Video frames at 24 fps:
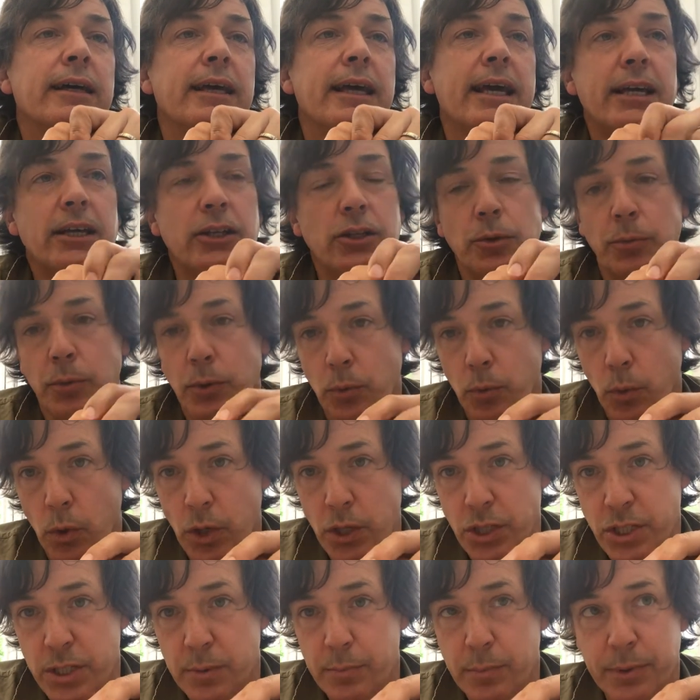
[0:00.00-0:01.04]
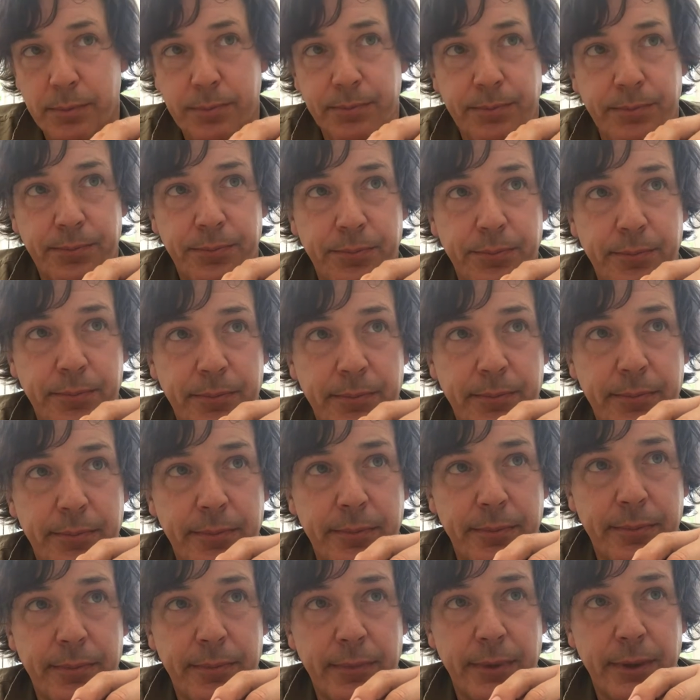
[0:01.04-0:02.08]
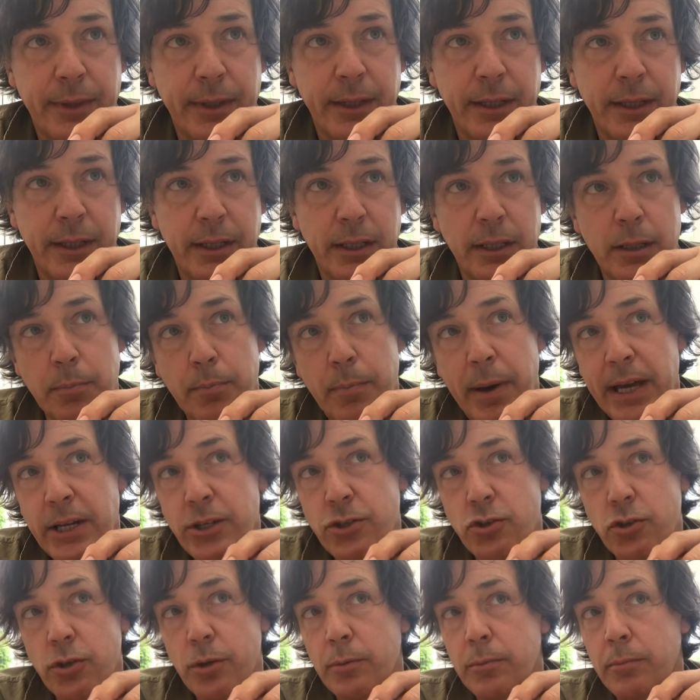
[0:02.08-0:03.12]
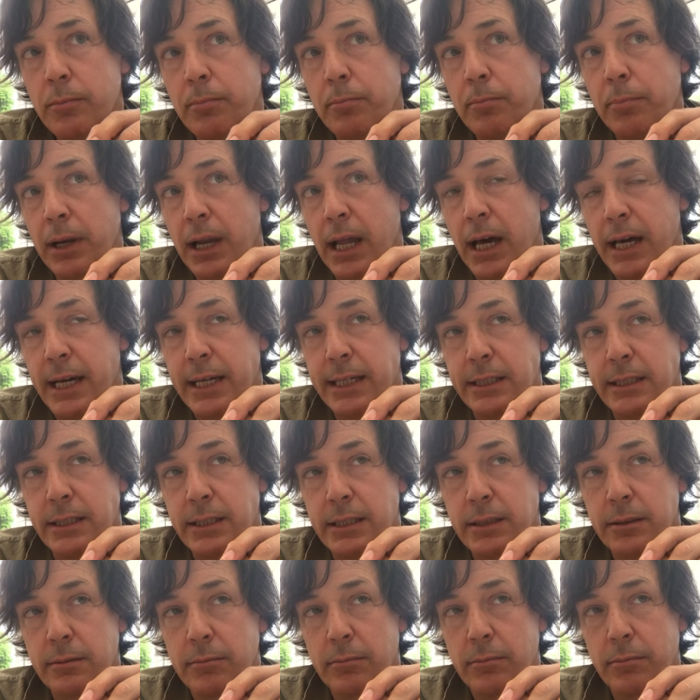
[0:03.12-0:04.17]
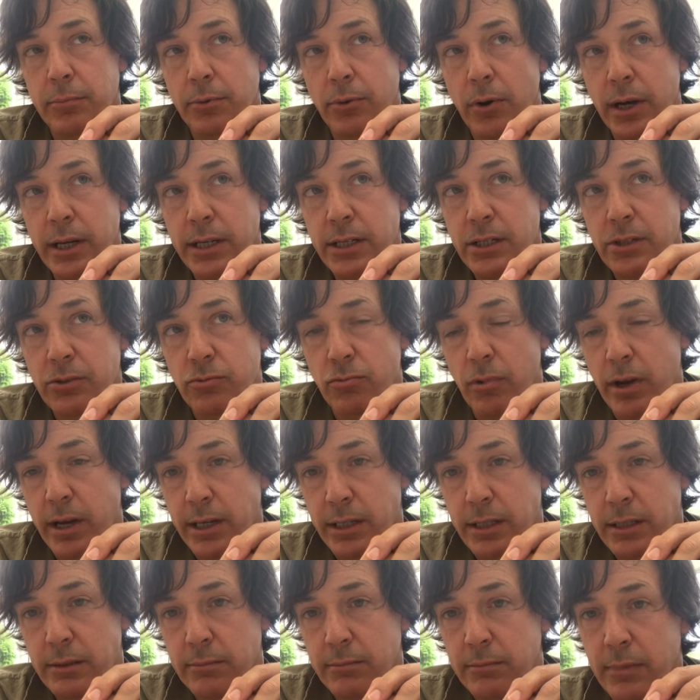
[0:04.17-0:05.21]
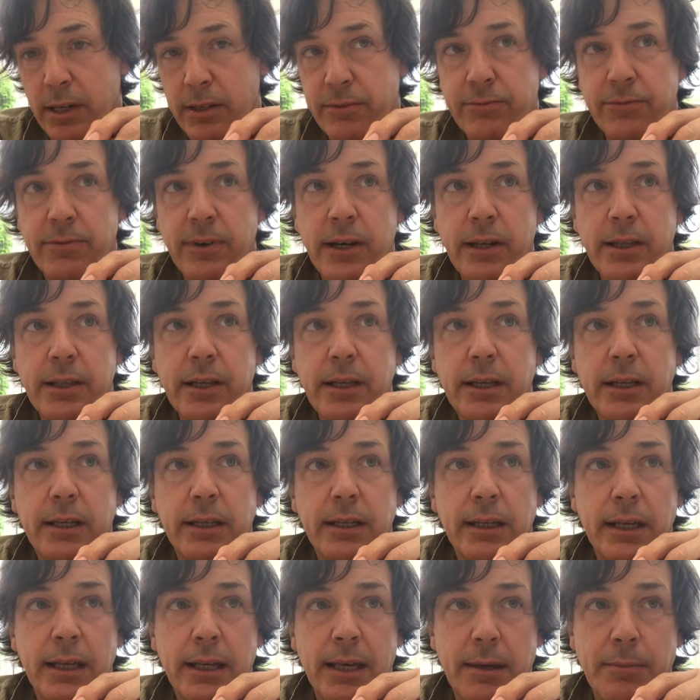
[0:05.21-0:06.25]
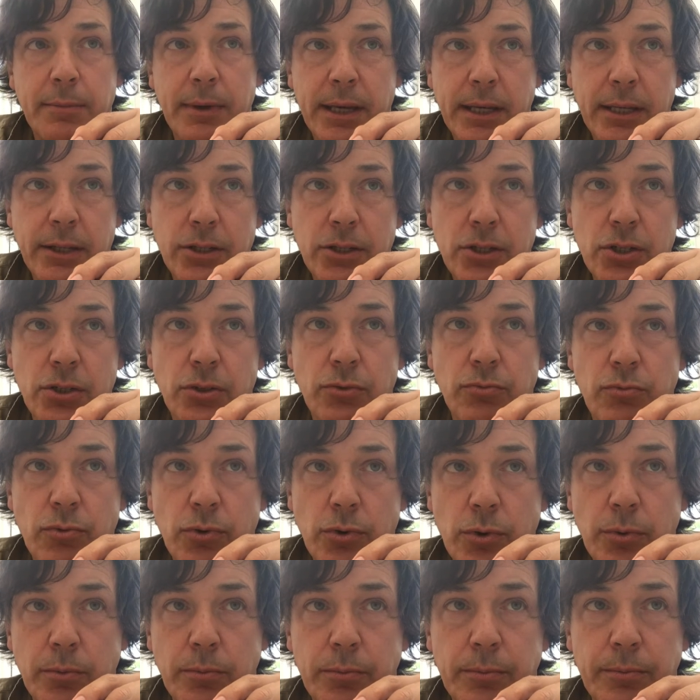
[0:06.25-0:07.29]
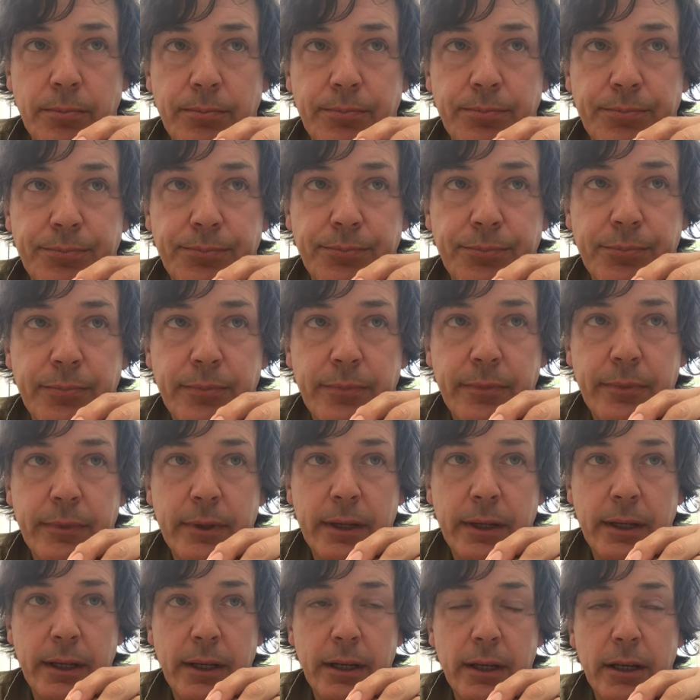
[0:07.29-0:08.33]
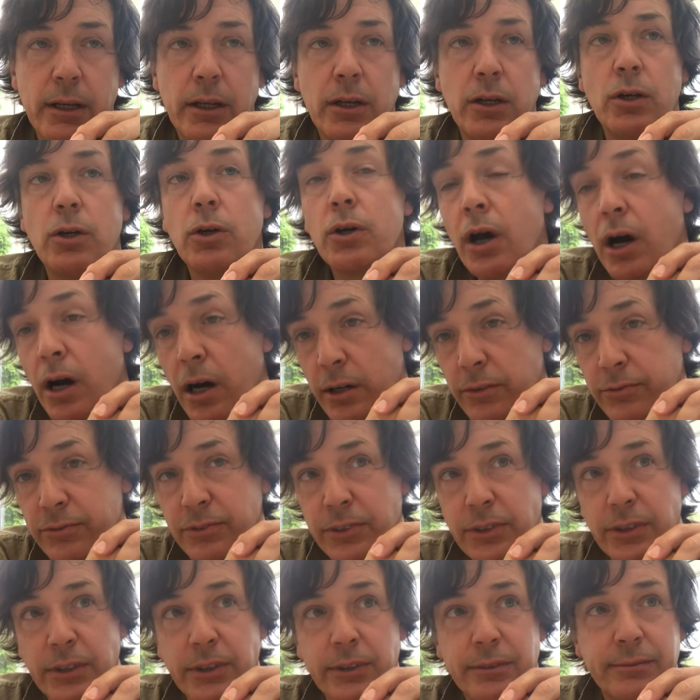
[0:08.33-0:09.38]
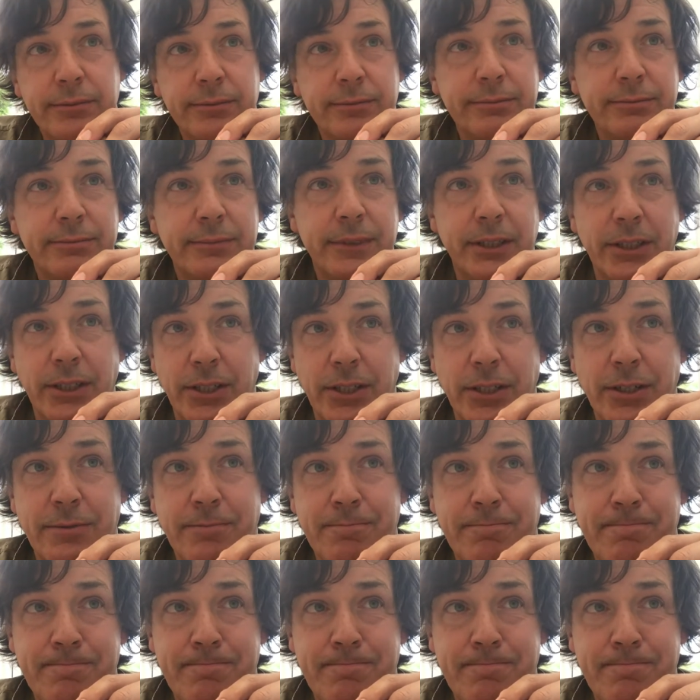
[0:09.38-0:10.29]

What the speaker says: Ichneumon Wasp. The bedroom blind, bright red. My father came into the room. Look after her,